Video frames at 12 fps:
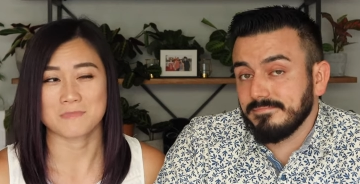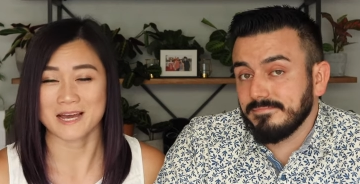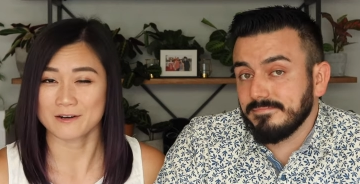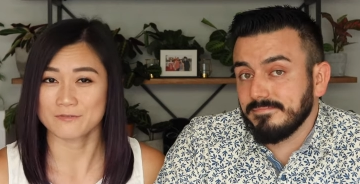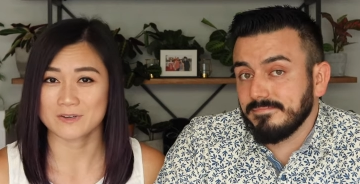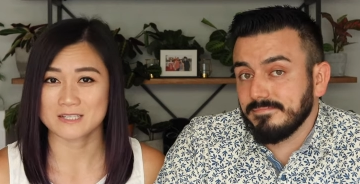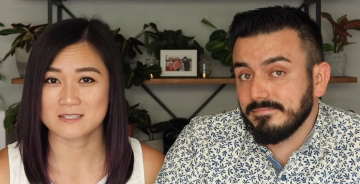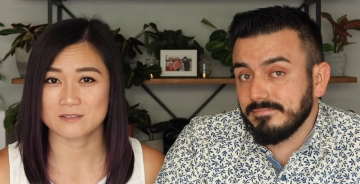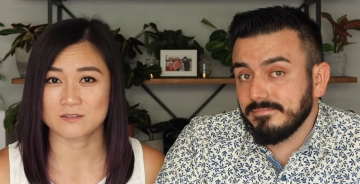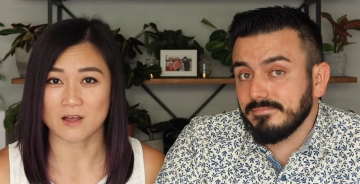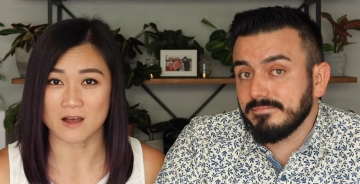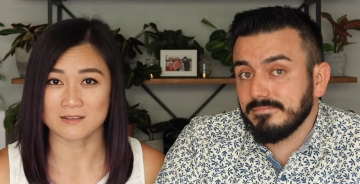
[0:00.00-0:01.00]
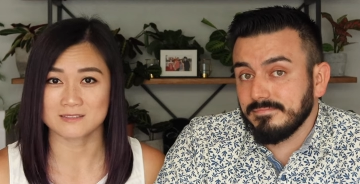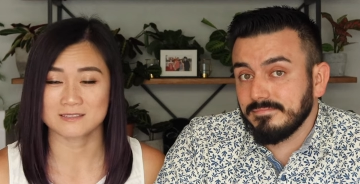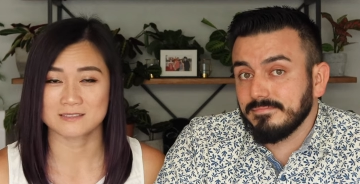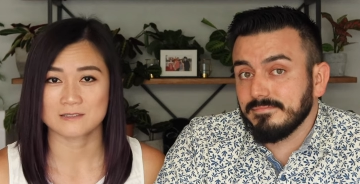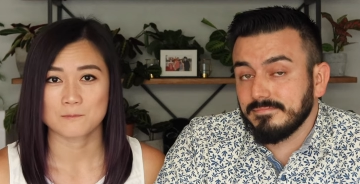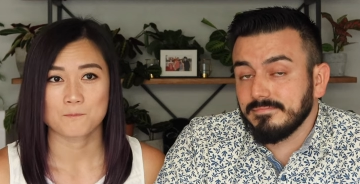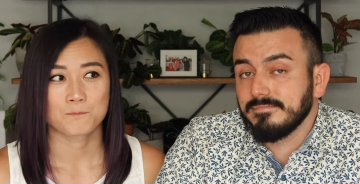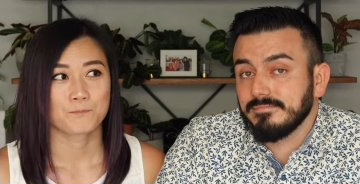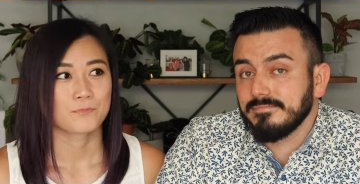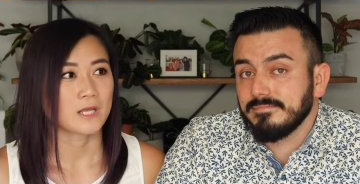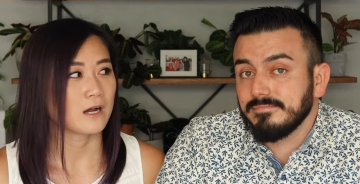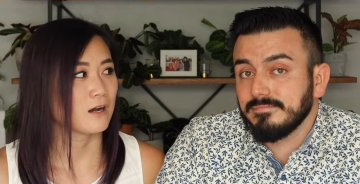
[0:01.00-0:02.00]
Speaker 1: manifested lots
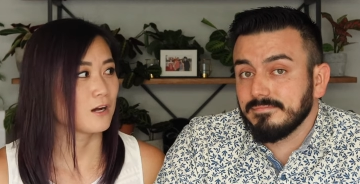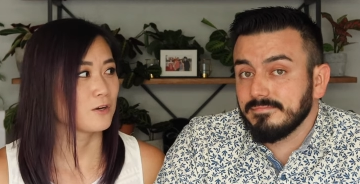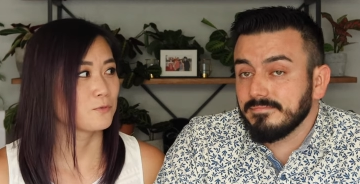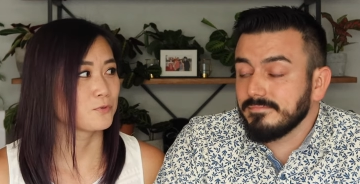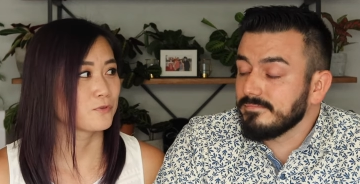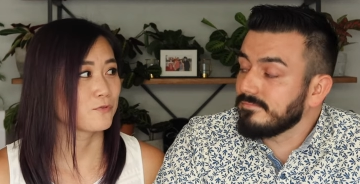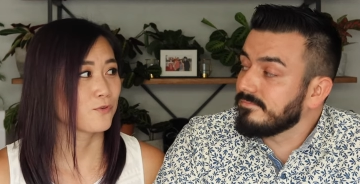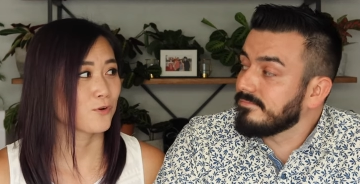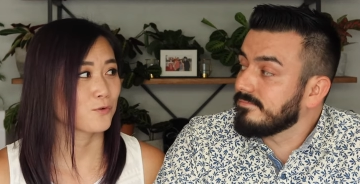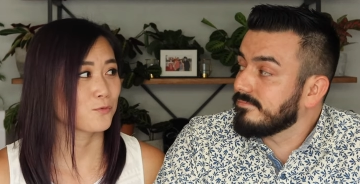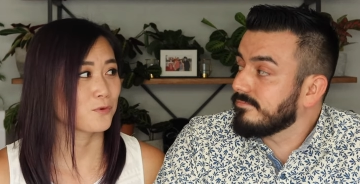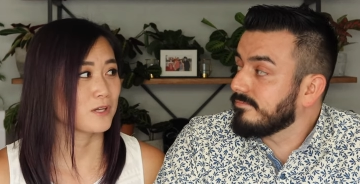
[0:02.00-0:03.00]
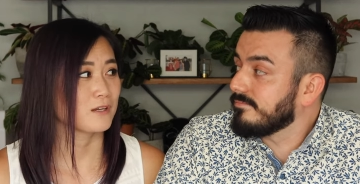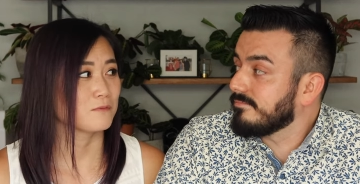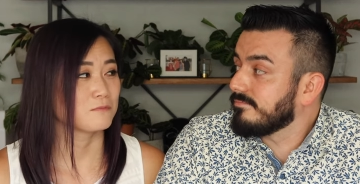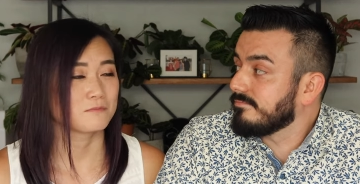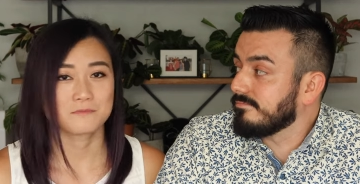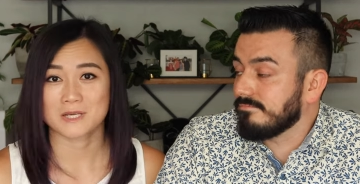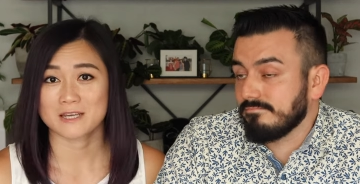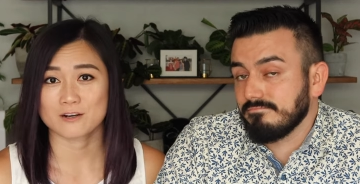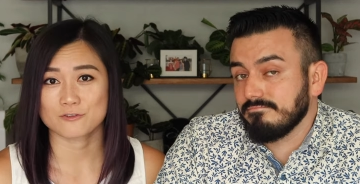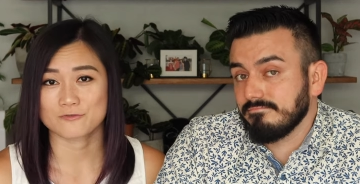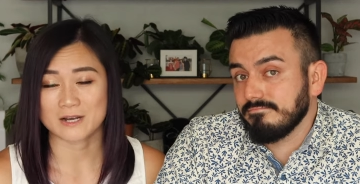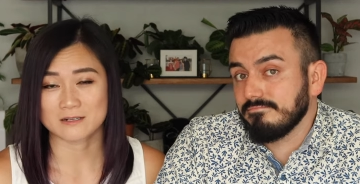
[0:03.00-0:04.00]
uh, before we
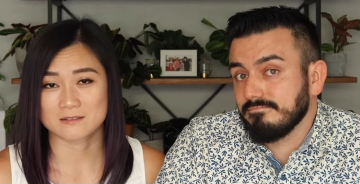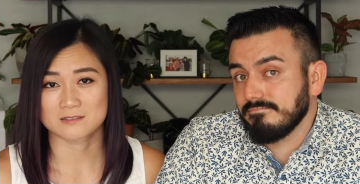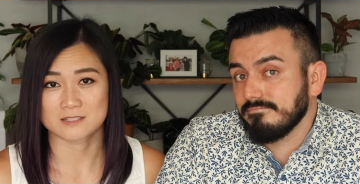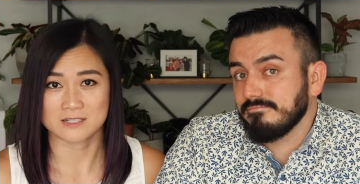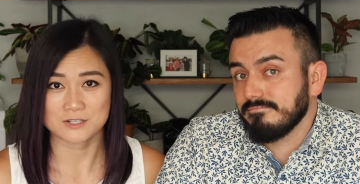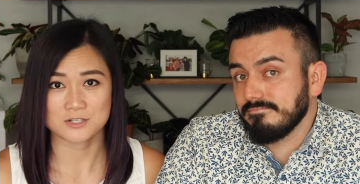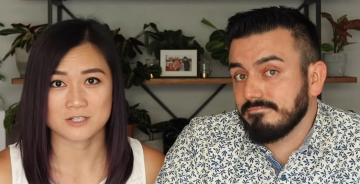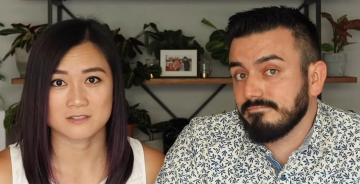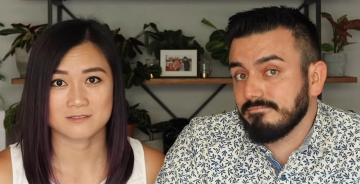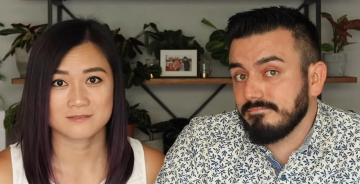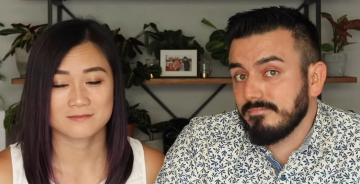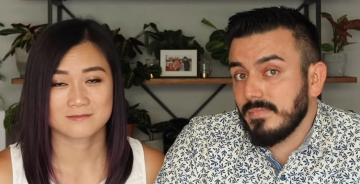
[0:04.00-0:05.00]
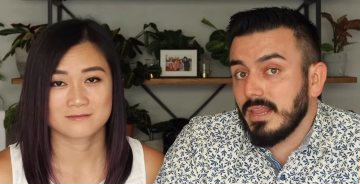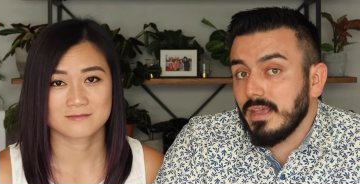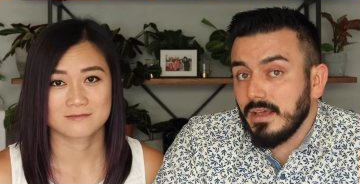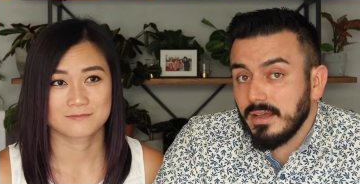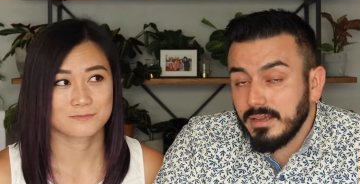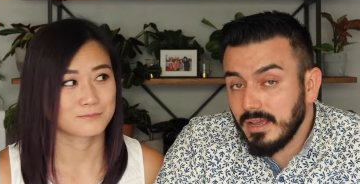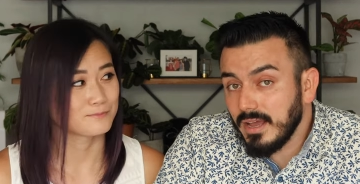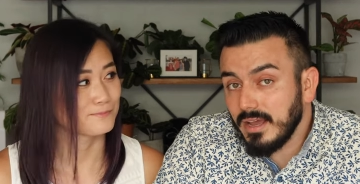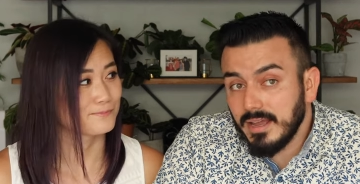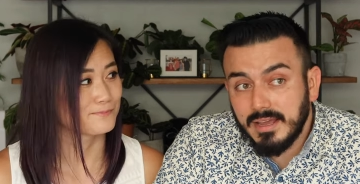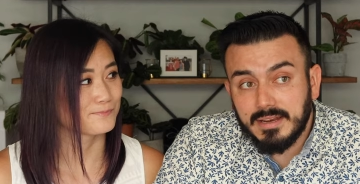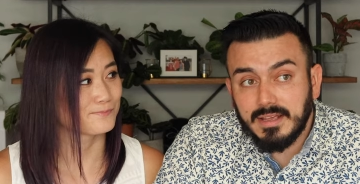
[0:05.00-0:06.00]
made our final decision.
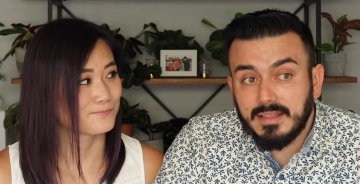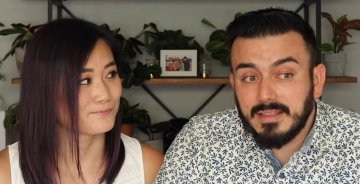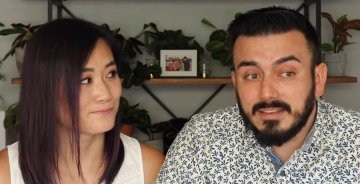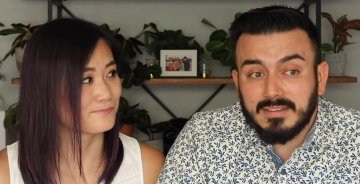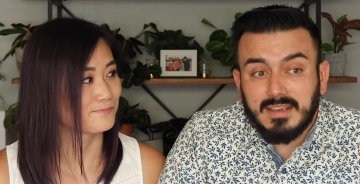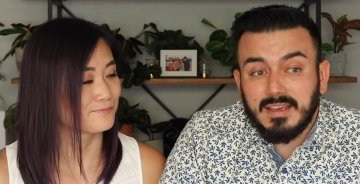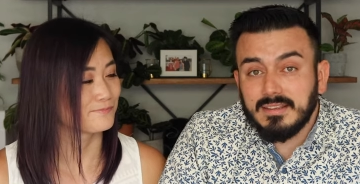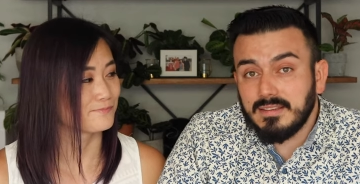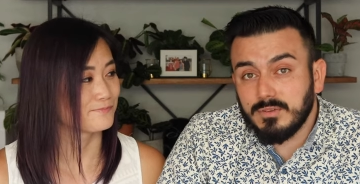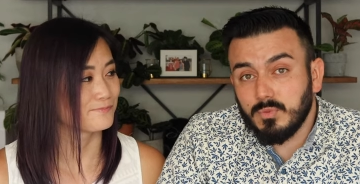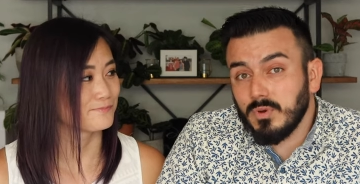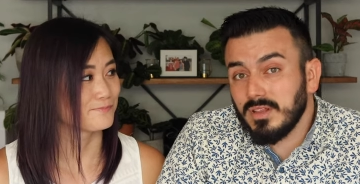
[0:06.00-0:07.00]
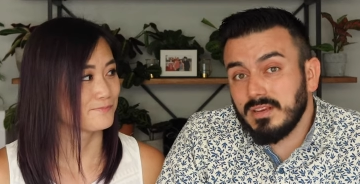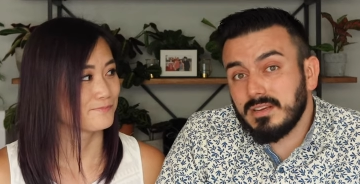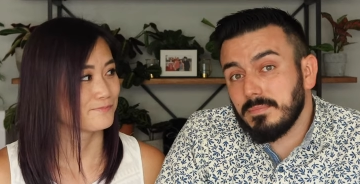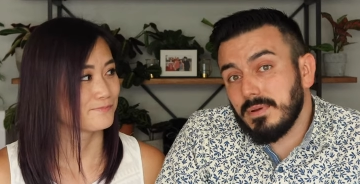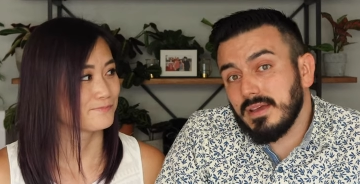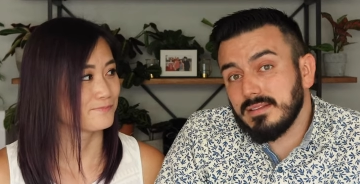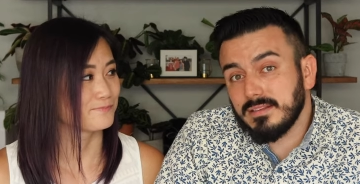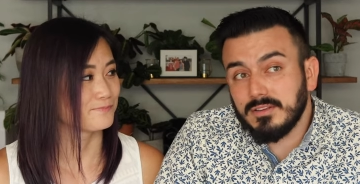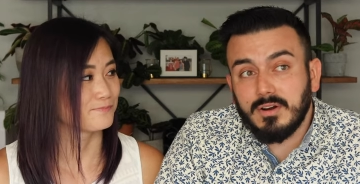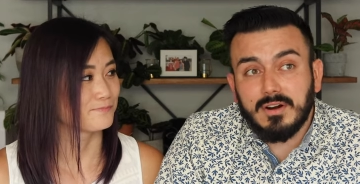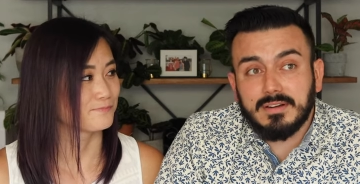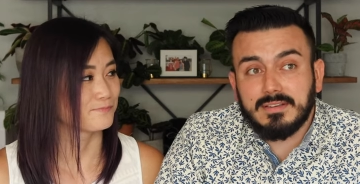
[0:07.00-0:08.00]
Speaker 2: Yeah, and in this case, it really depends.
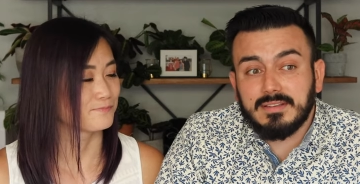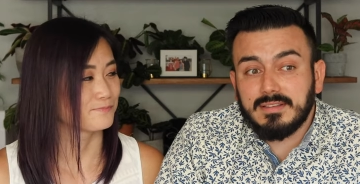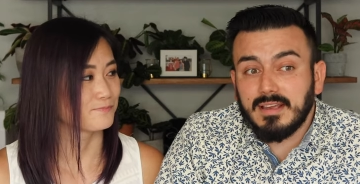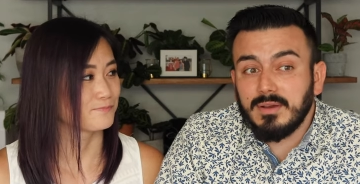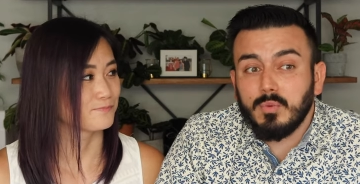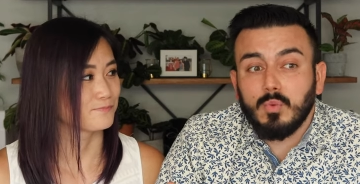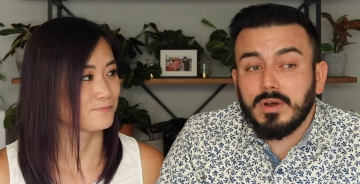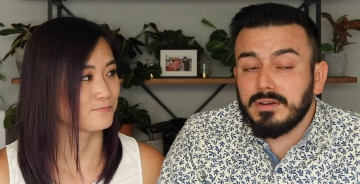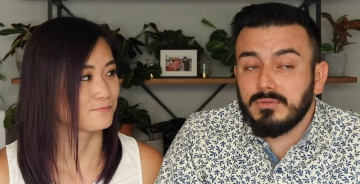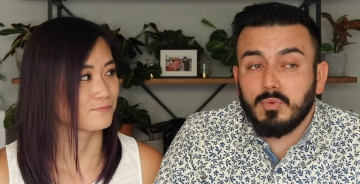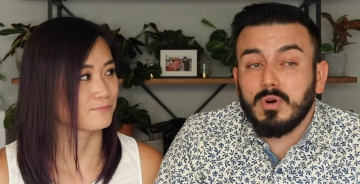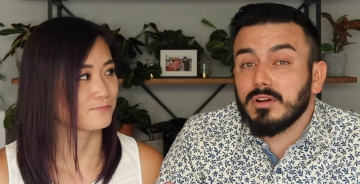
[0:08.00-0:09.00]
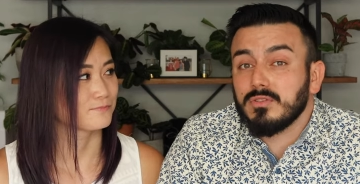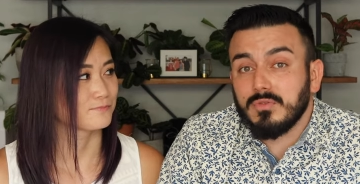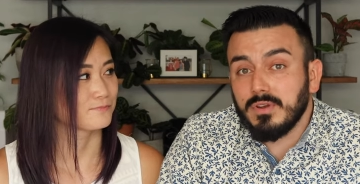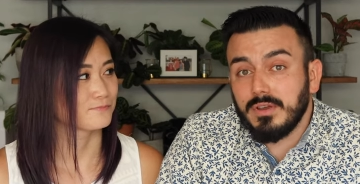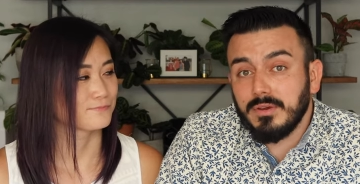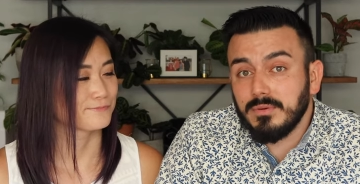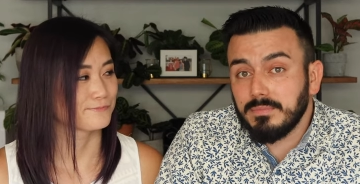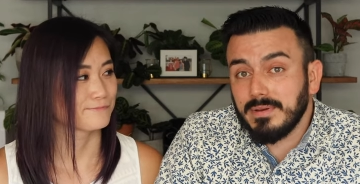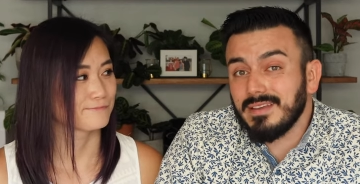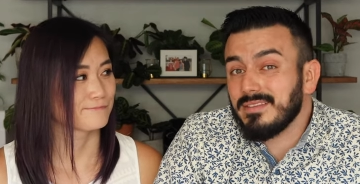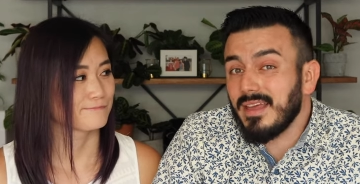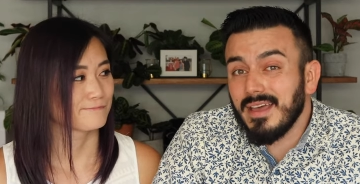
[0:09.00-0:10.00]
It's hard to say what works for you
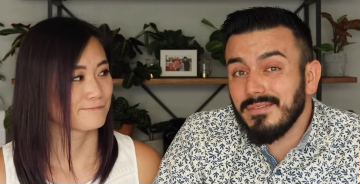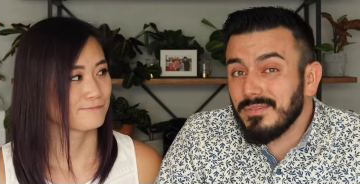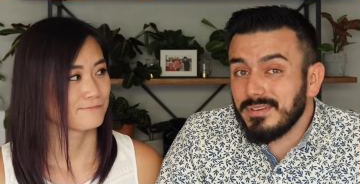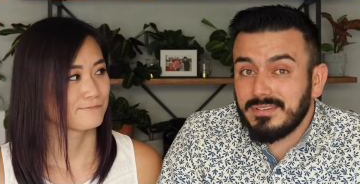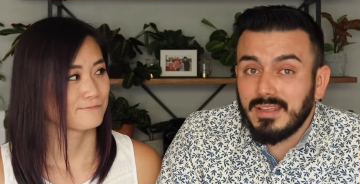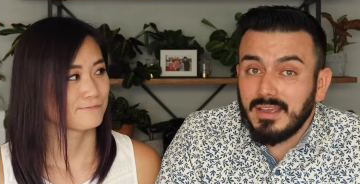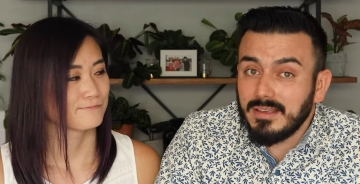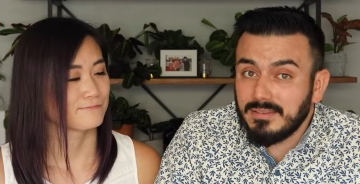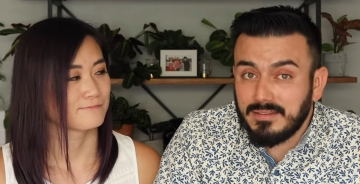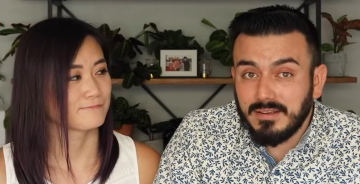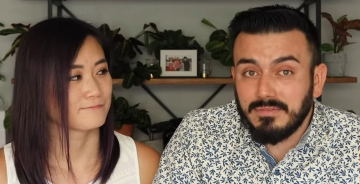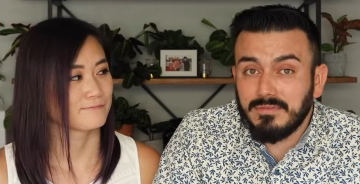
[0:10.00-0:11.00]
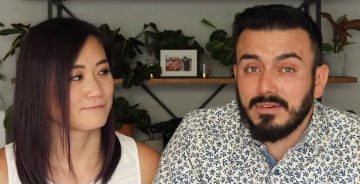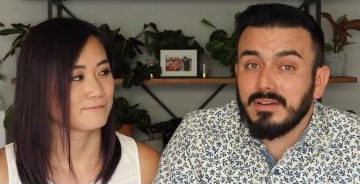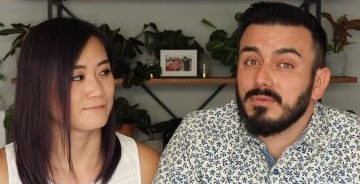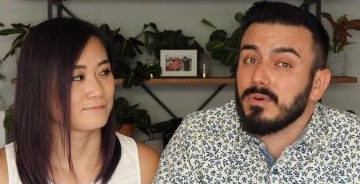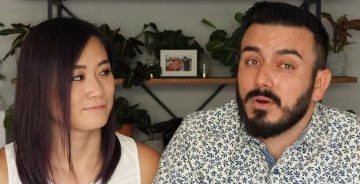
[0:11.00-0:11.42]
because every state is different,